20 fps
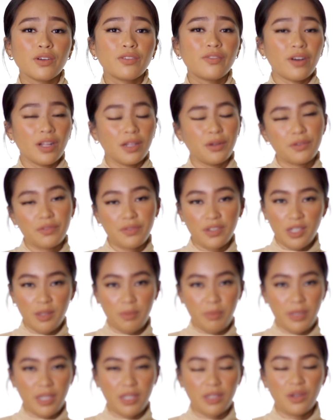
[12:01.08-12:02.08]
your fellow
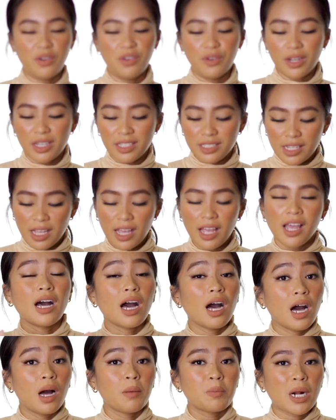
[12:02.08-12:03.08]
Filipino, kasi
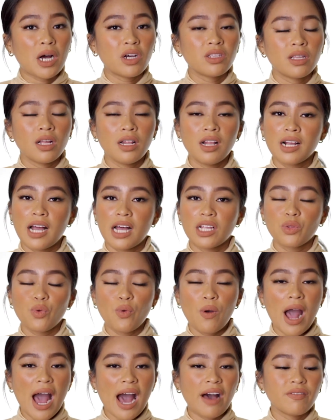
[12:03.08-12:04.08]
nakaka-proud talaga
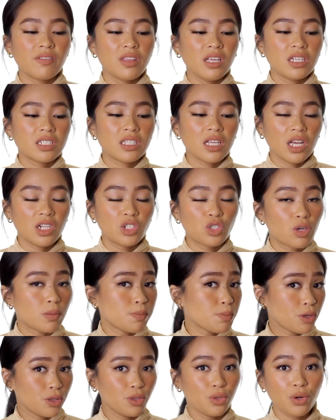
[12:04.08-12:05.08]
to have these
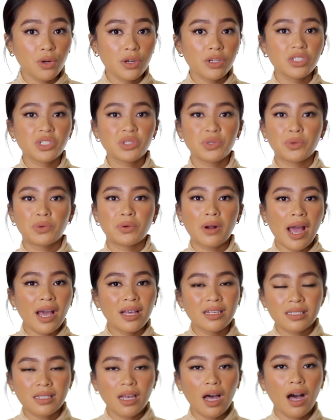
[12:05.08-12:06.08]
entrepreneurs
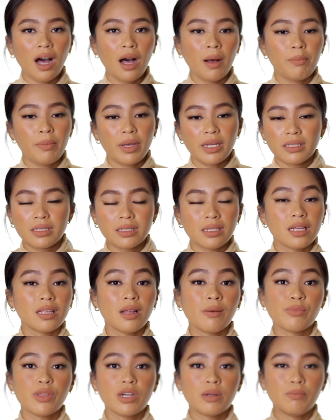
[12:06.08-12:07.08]
rise up and set
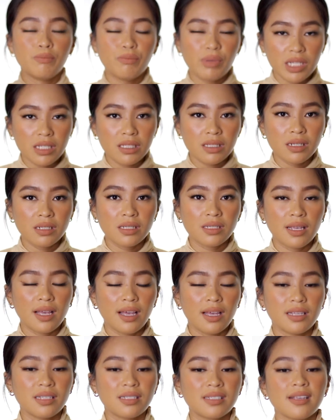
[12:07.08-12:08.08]
up their
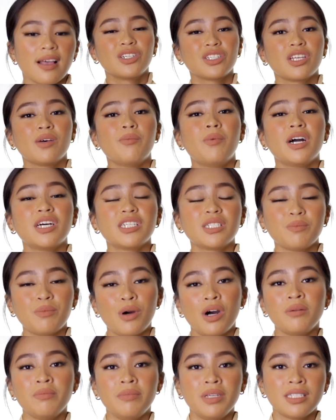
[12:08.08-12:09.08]
businesses. So sa mga
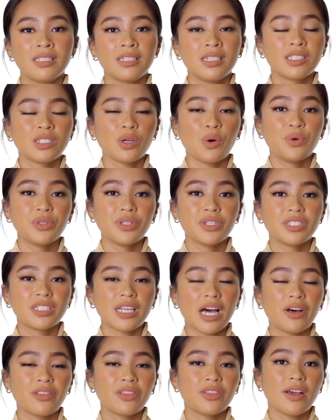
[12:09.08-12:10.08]
small business owners
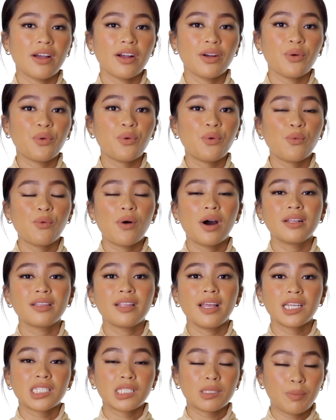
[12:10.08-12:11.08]
out there who want
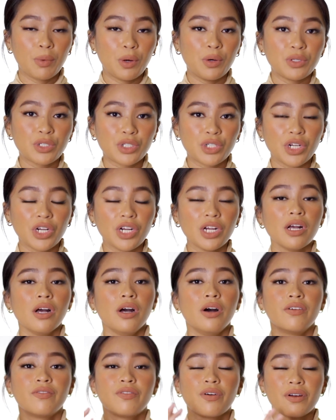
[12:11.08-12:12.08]
exposure
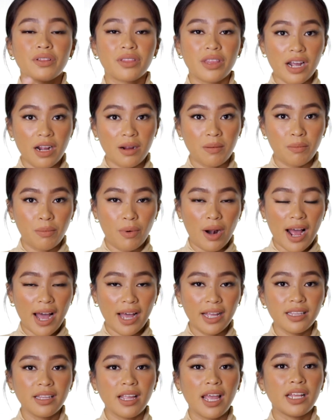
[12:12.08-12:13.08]
for their
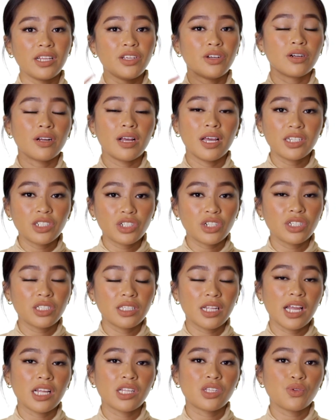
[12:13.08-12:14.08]
brand and you're
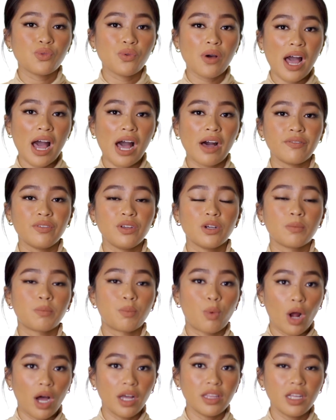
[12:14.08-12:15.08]
interested to have your
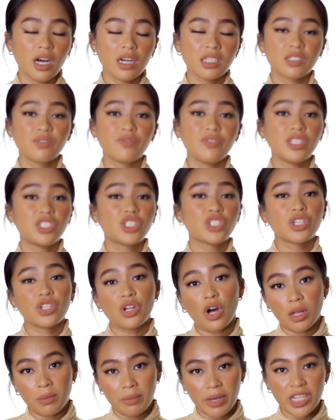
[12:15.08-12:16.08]
products
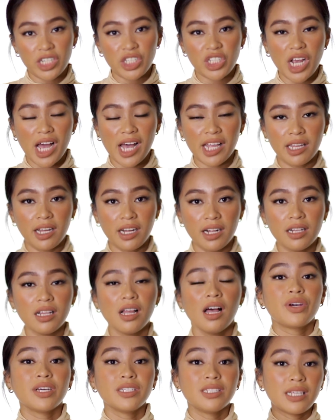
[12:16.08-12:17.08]
featured on my channel,
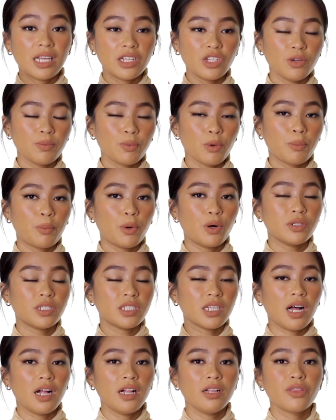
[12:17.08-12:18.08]
you can send your
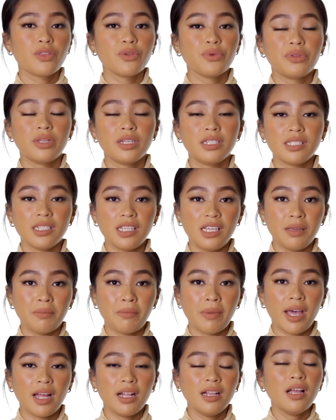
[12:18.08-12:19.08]
proposal through this
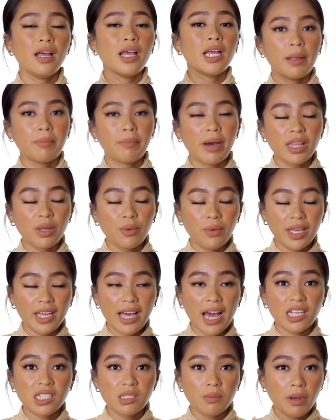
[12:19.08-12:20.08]
email. And by the way
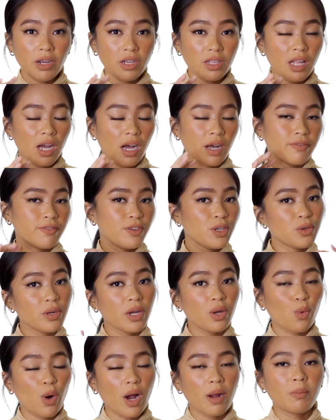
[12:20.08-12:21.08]
guys, meron lang a few
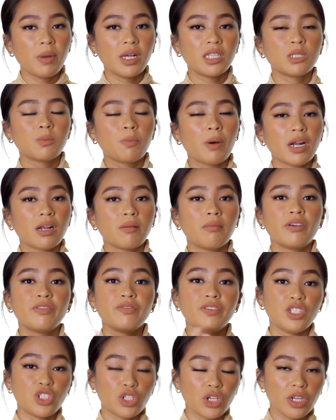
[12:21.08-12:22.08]
requirements para
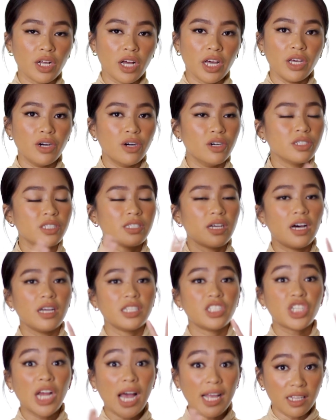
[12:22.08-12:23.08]
ma-feature kayo sa
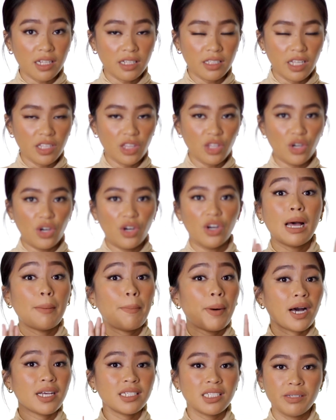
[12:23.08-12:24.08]
channel na to.
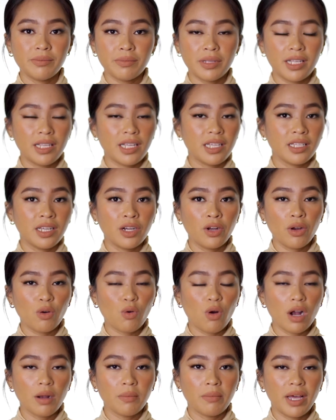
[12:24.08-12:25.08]
Napaka-simple lang ng
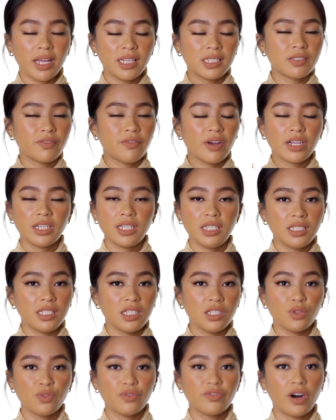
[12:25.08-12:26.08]
requirements, very
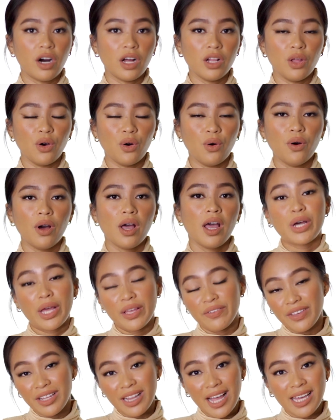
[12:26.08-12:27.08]
easy to follow. So
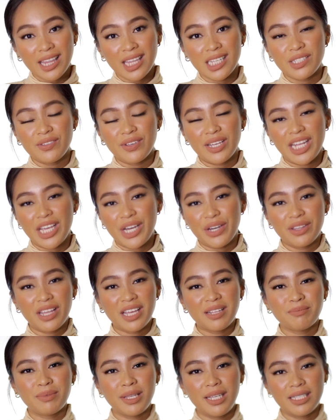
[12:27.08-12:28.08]
if you like this video,
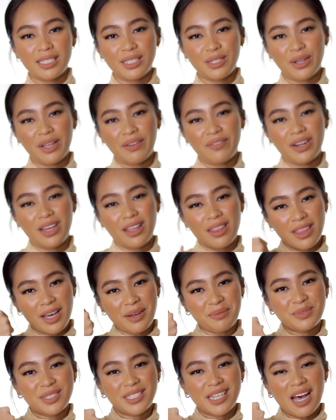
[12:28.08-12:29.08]
then please do give it a
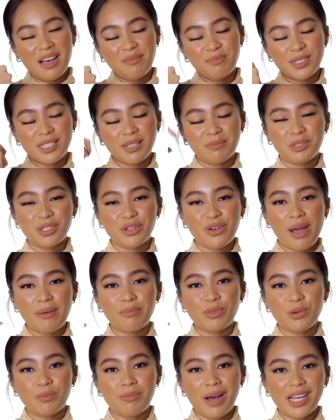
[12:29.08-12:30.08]
thumbs up,
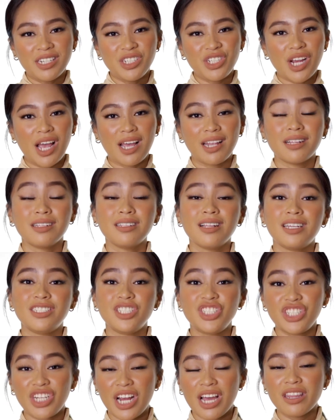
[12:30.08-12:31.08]
subscribe to my channel,
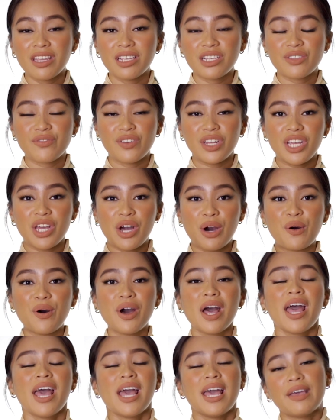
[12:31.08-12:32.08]
and share this
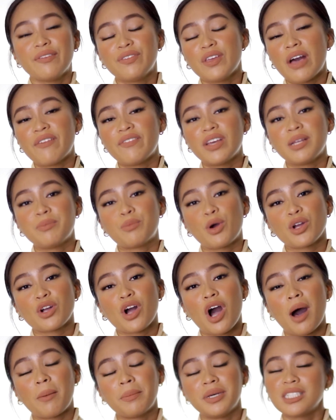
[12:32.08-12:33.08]
video. If you have any more
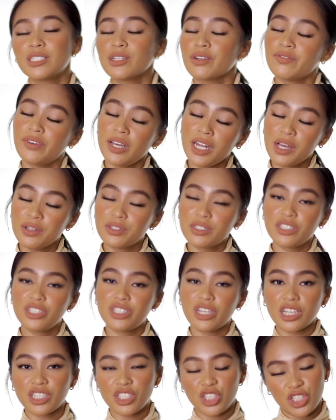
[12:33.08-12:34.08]
comments or video
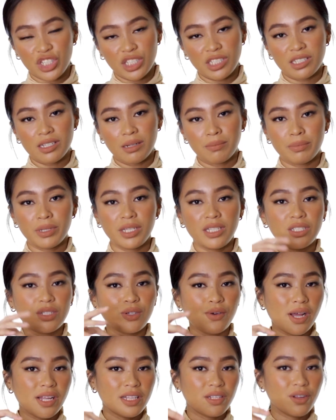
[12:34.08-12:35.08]
suggestions, then please
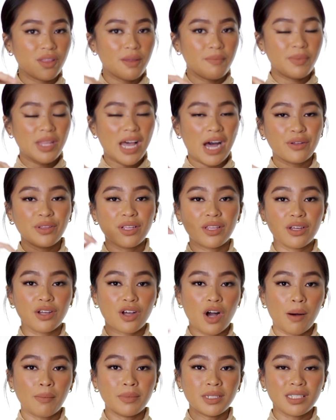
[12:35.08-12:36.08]
do enter them down in the
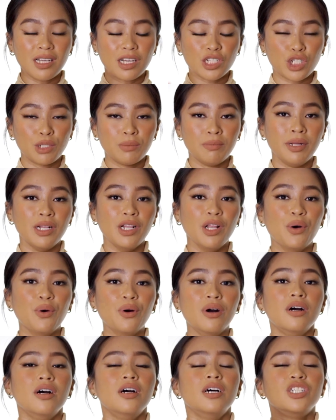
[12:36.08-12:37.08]
comment section below.
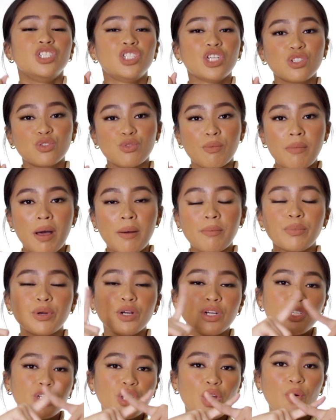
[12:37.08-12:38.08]
Just
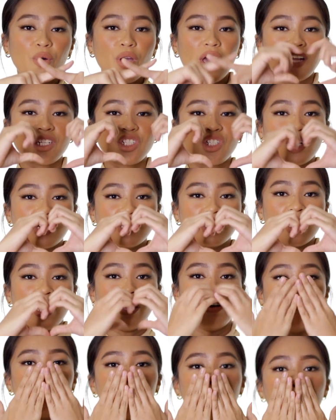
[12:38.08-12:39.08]
remember, no hate, just
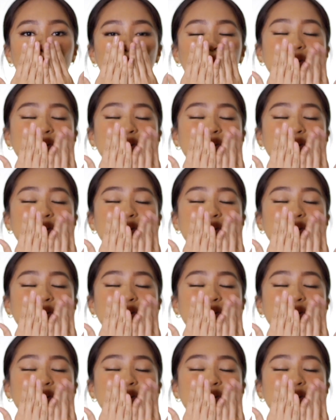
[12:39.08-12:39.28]
love.